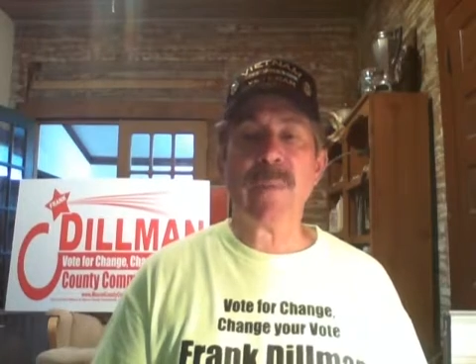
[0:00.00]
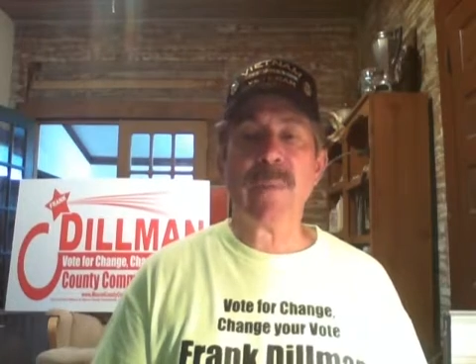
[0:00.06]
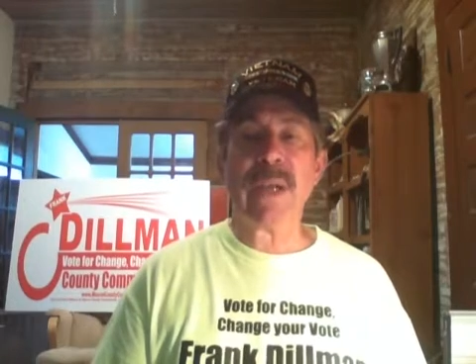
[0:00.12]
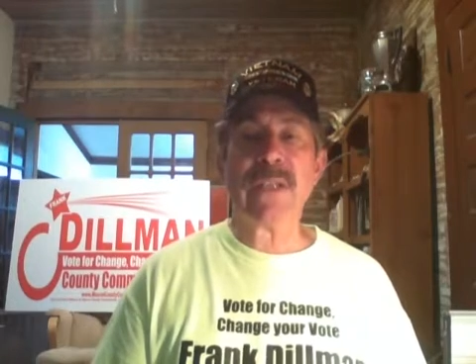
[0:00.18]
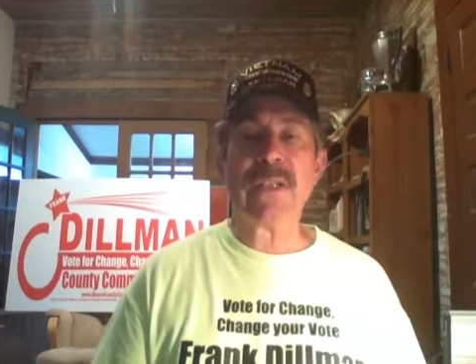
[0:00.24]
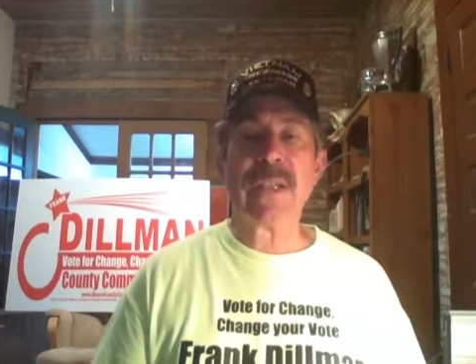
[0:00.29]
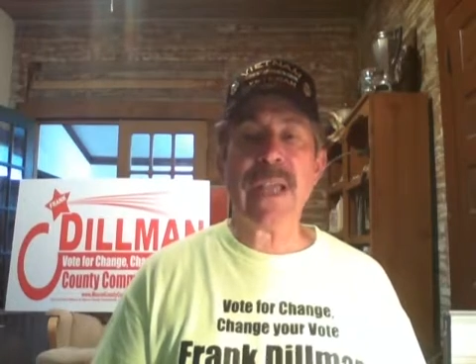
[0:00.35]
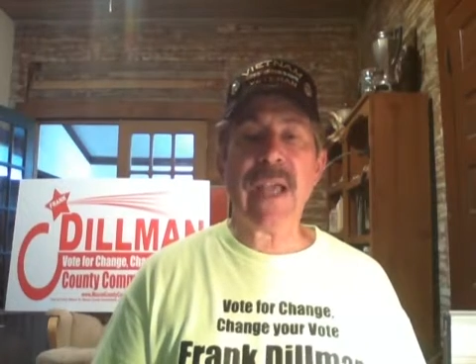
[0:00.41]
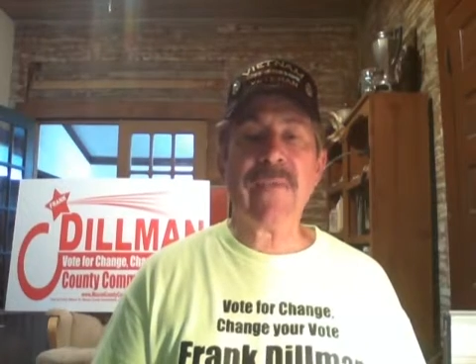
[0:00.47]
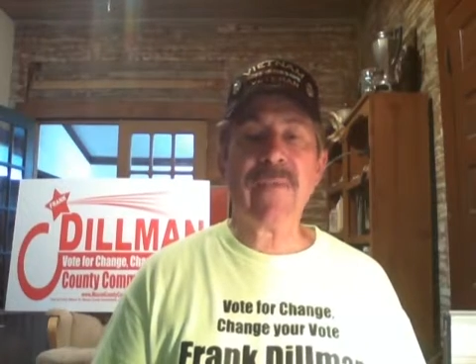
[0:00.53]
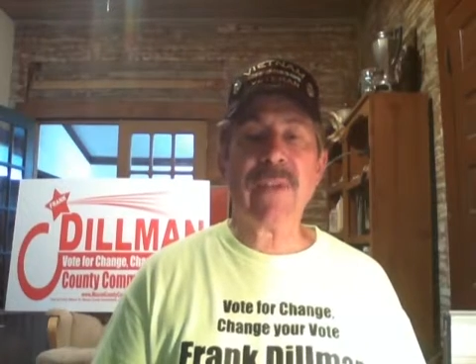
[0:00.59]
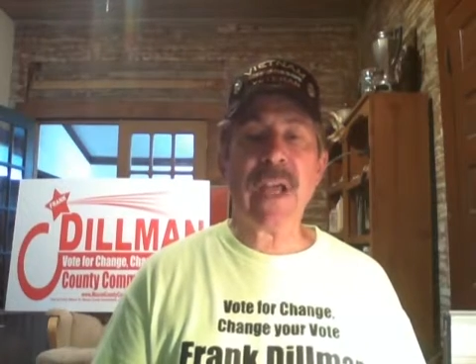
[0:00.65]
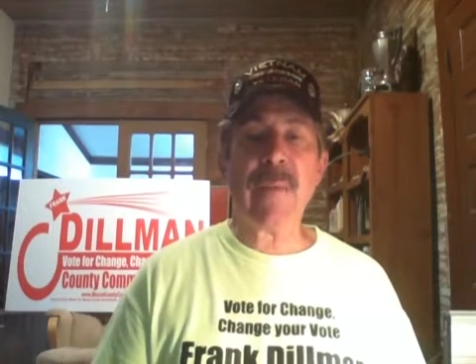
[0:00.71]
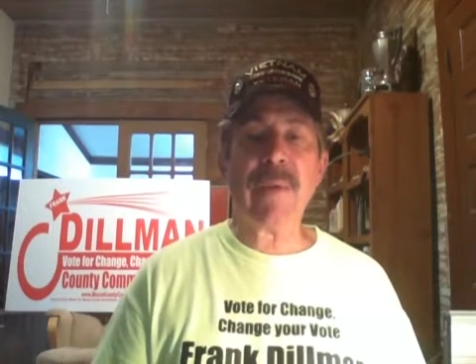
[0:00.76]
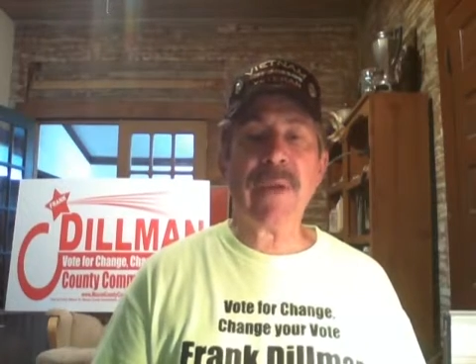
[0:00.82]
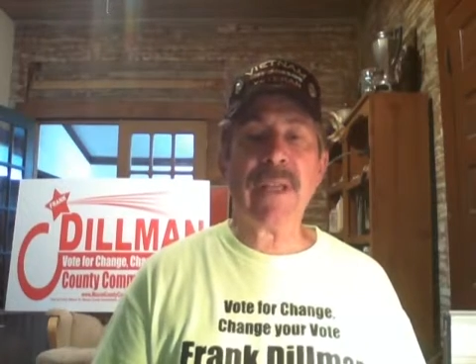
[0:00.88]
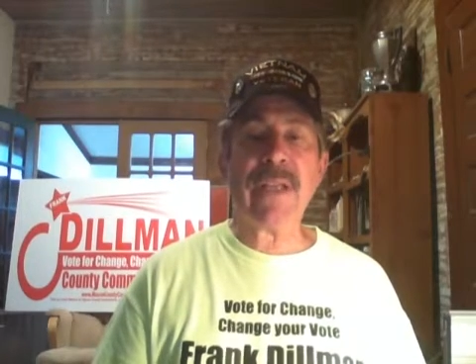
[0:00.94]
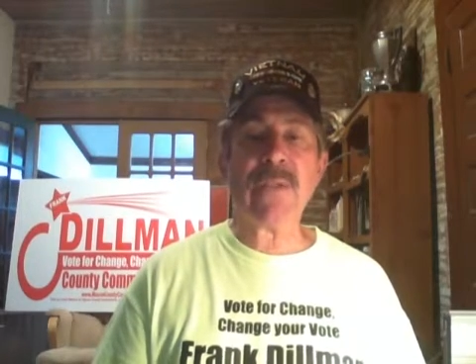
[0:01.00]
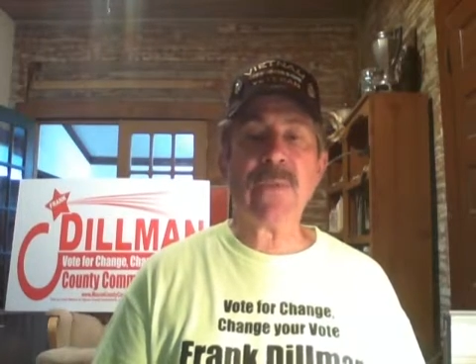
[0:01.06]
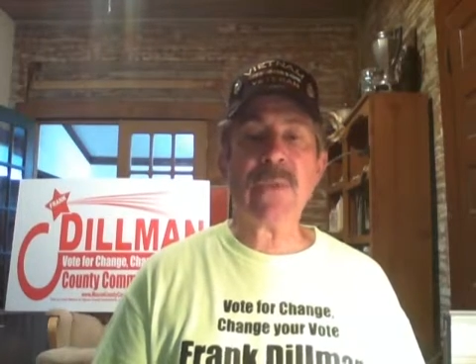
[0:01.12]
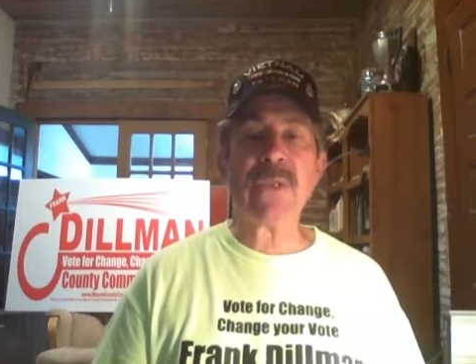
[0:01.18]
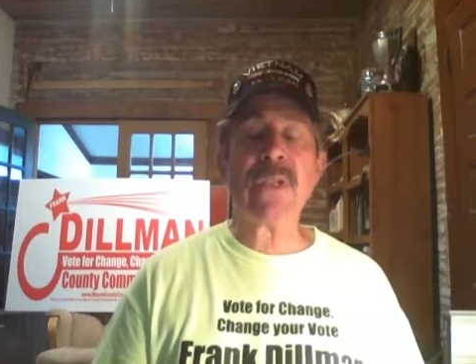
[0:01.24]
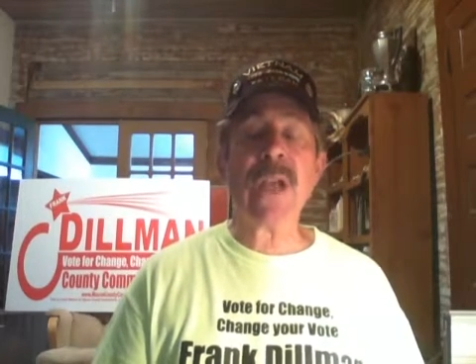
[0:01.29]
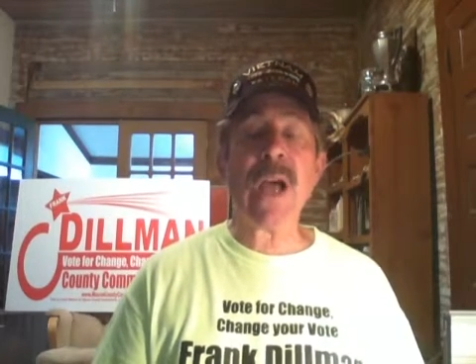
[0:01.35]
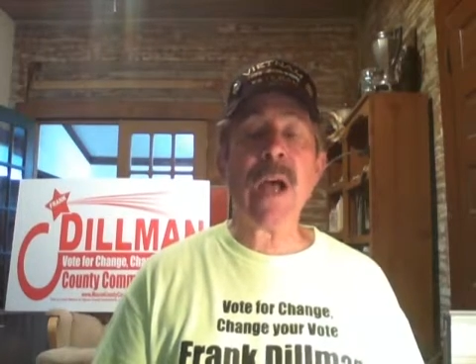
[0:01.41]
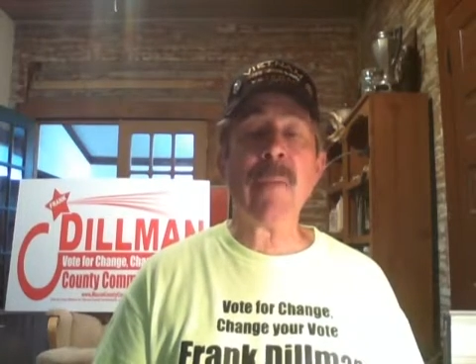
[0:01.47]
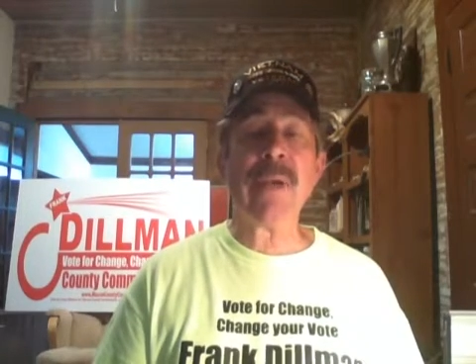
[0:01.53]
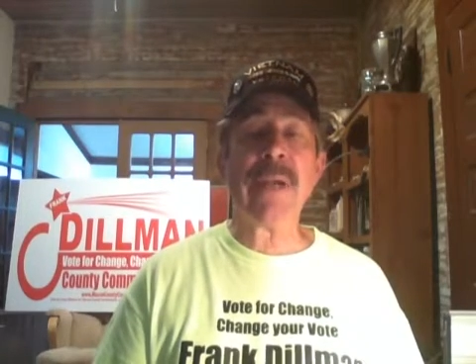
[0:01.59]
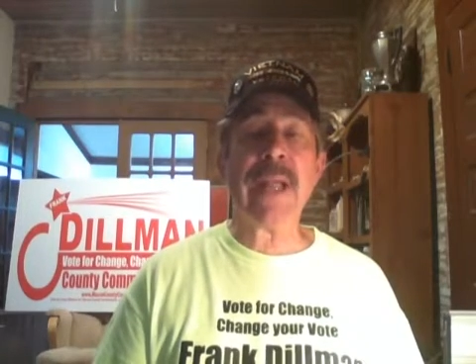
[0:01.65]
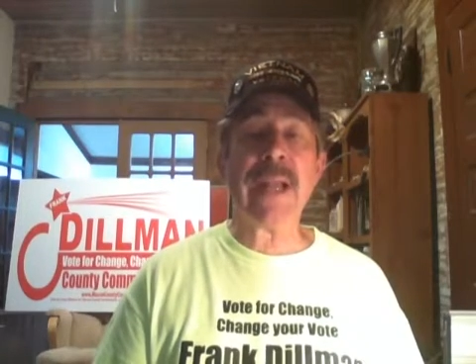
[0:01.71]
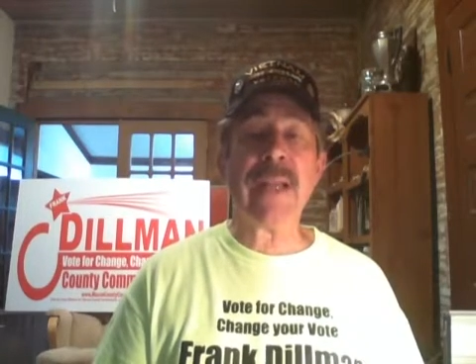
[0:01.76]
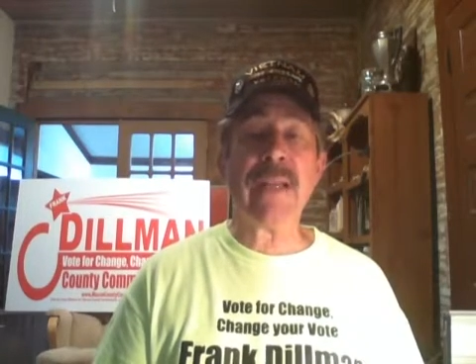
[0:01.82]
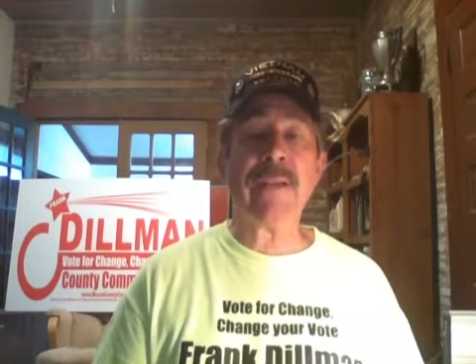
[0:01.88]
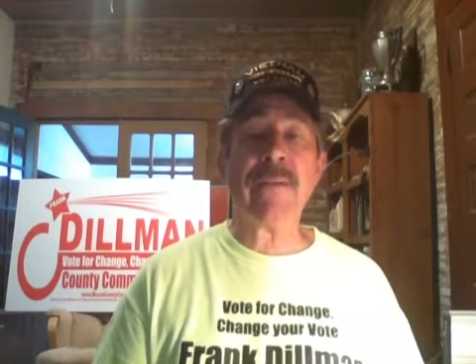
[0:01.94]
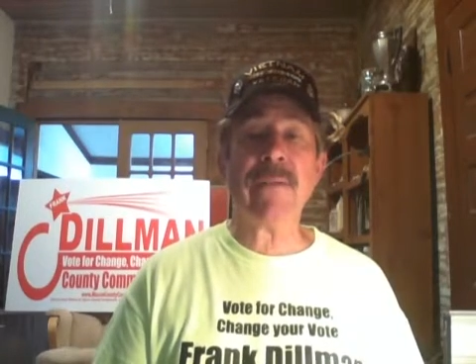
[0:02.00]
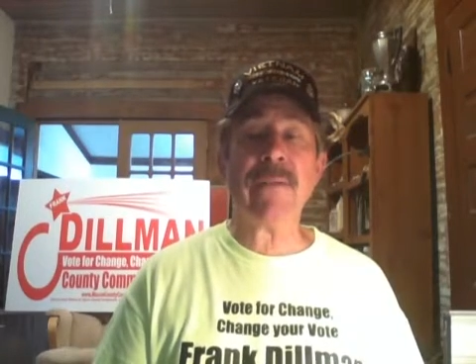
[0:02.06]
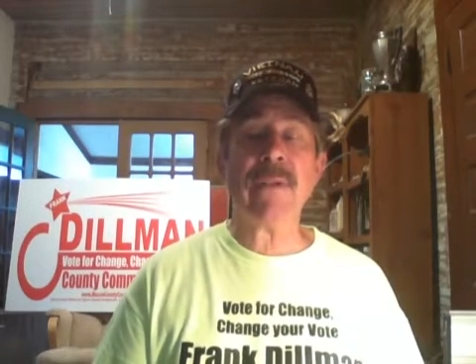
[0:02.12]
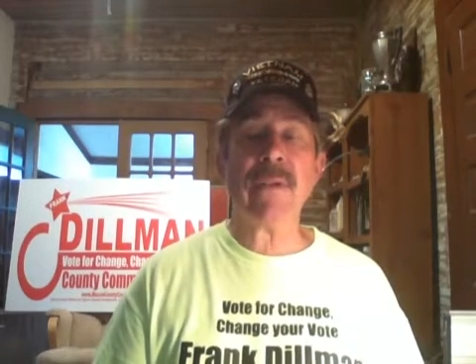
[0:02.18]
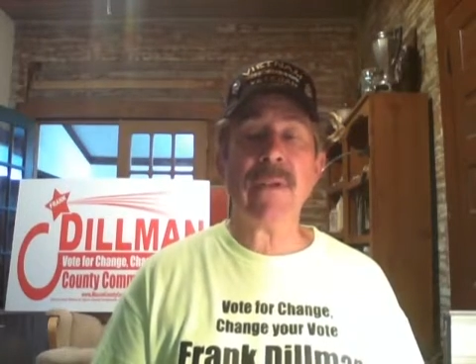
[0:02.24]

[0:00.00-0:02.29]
of my staff nominees was nominated